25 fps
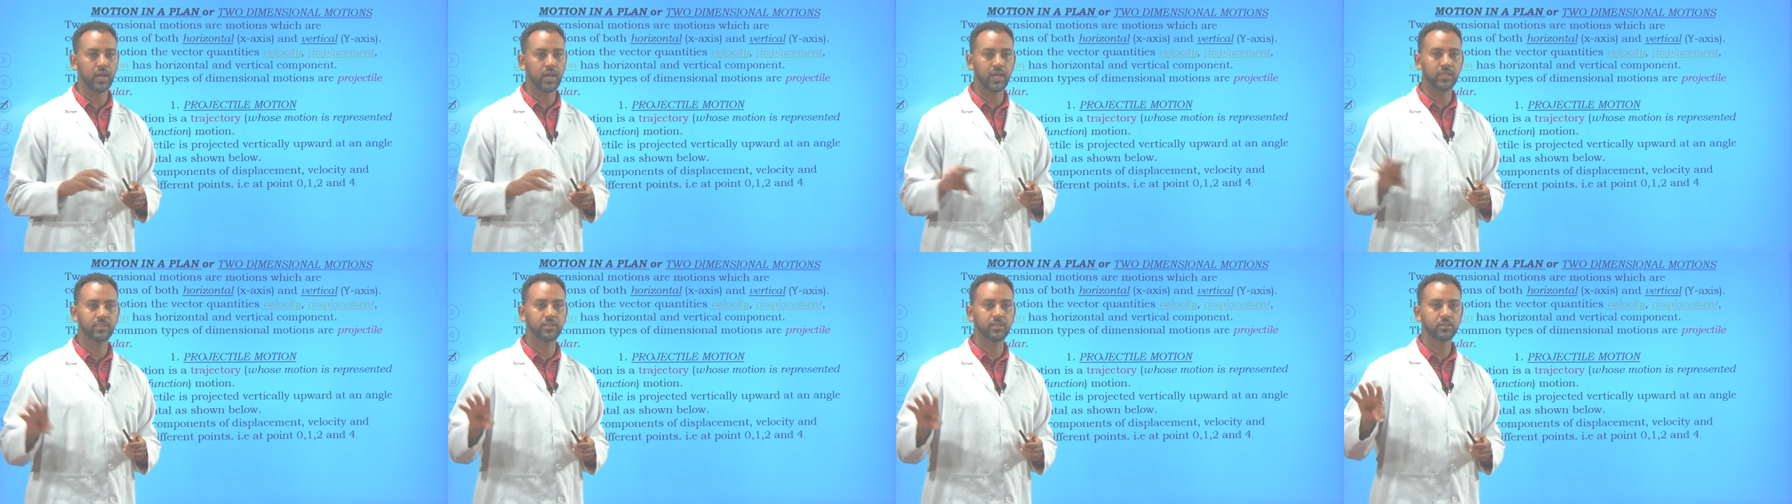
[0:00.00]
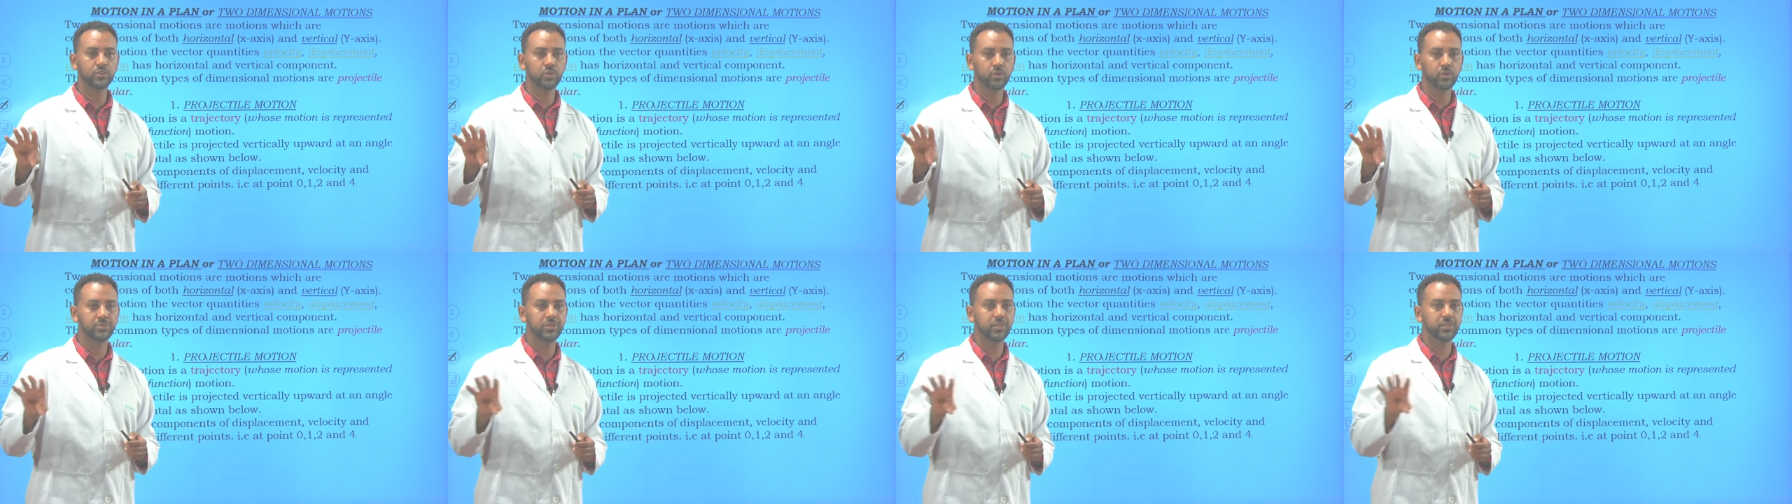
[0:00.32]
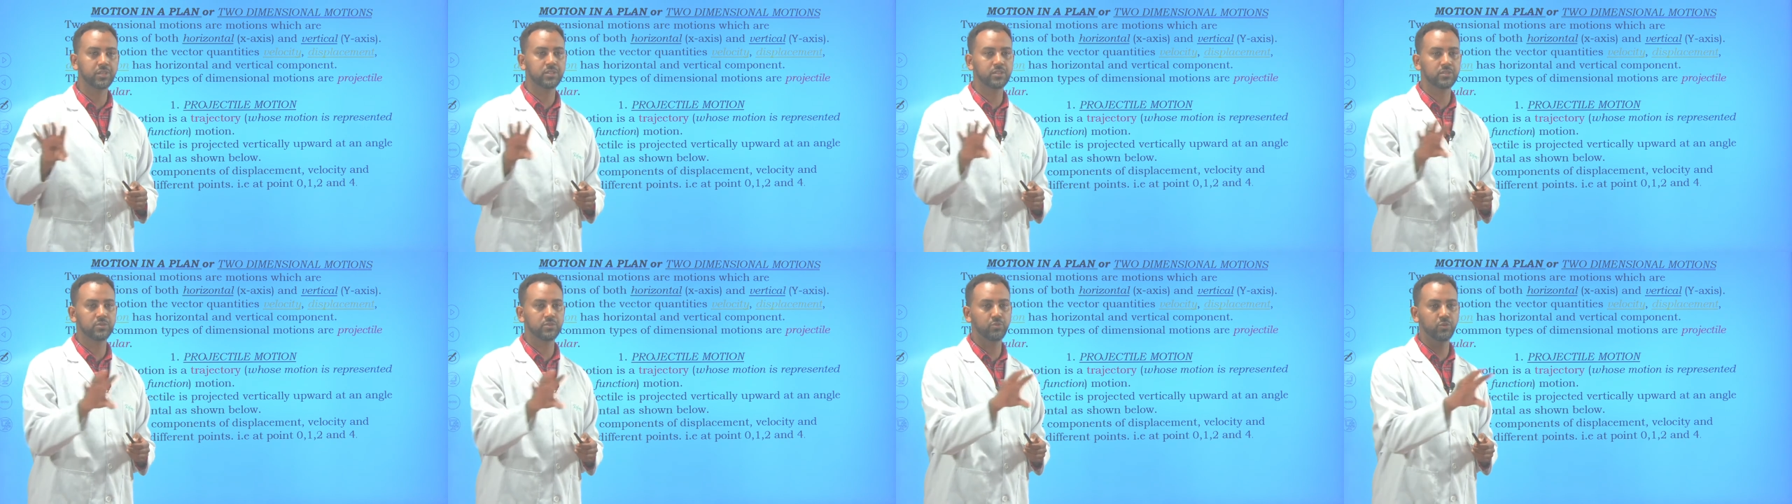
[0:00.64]
Either the
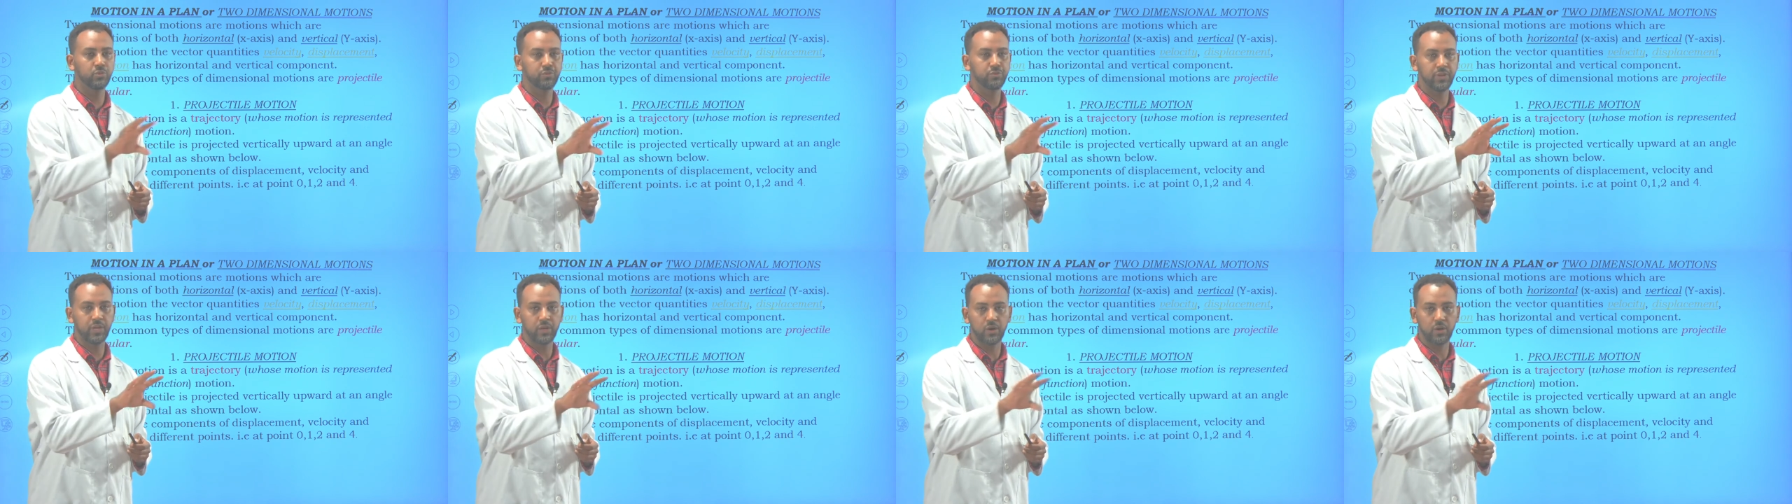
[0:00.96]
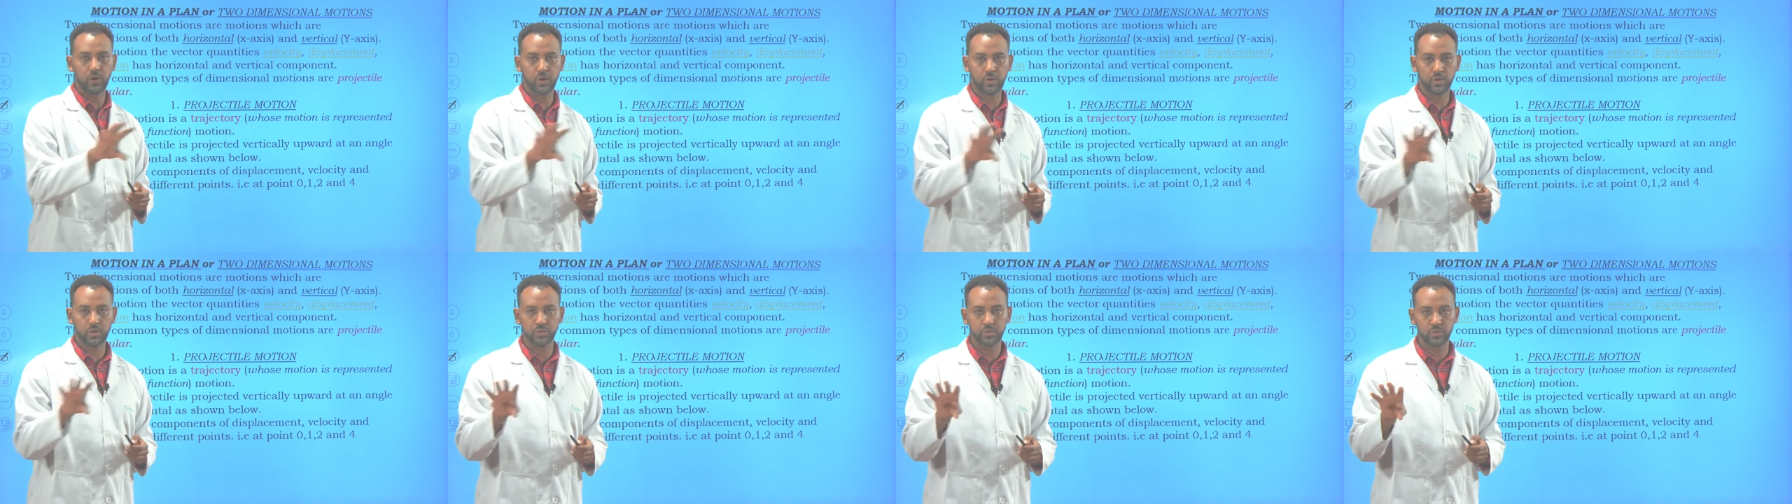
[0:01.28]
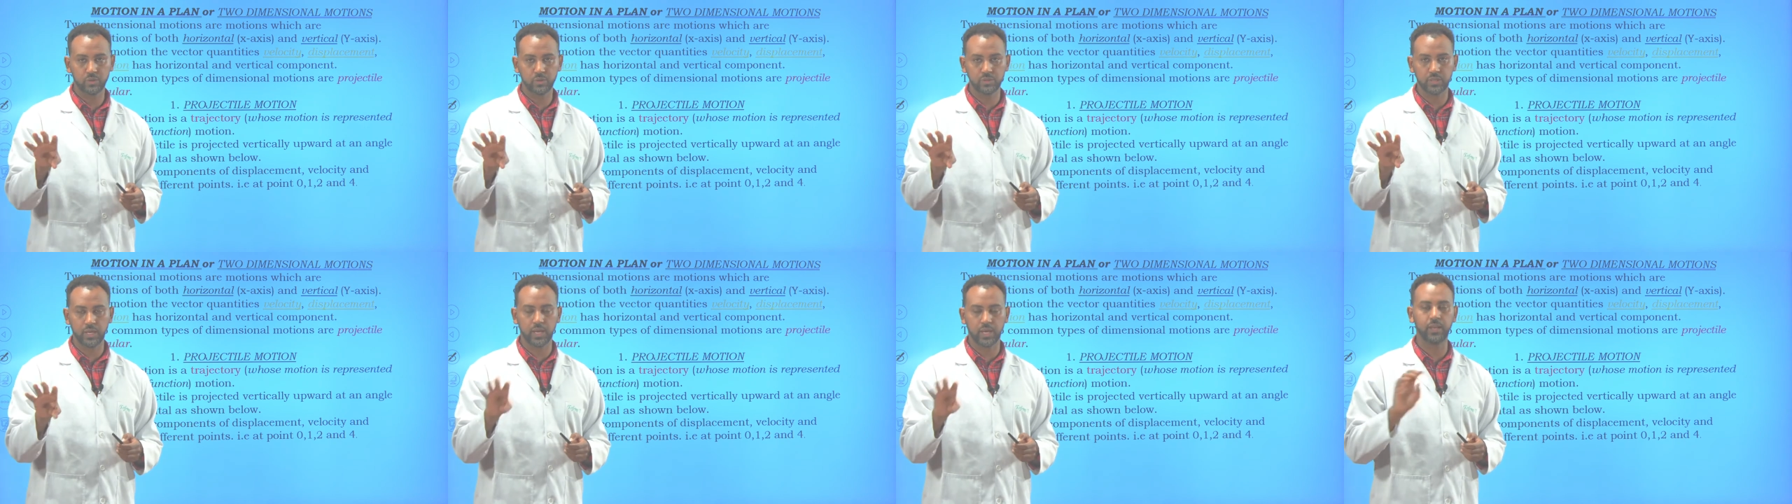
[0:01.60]
object is moving
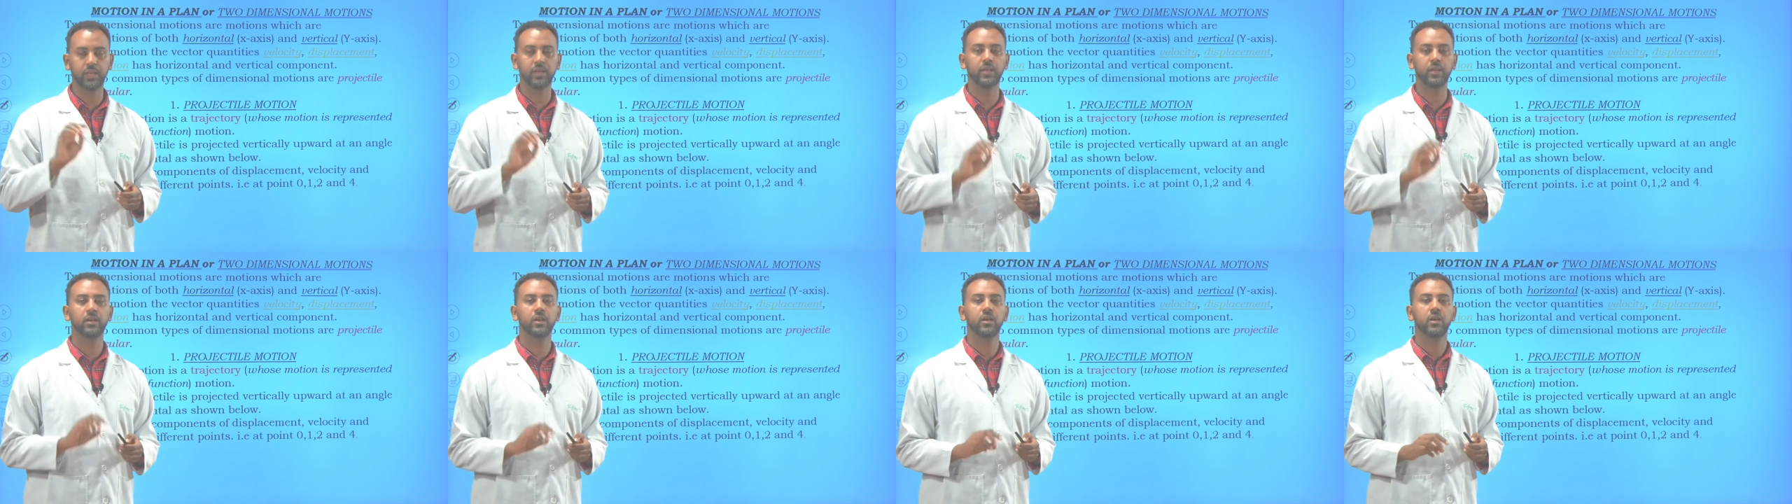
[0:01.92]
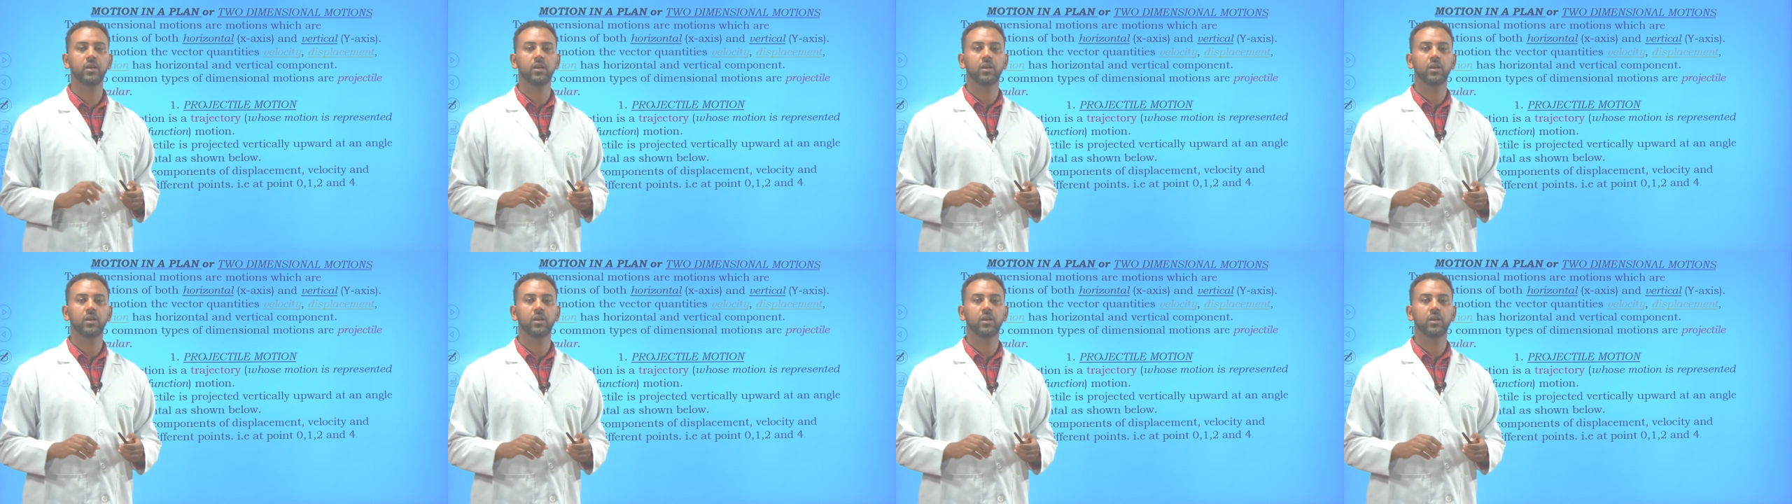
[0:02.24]
horizontally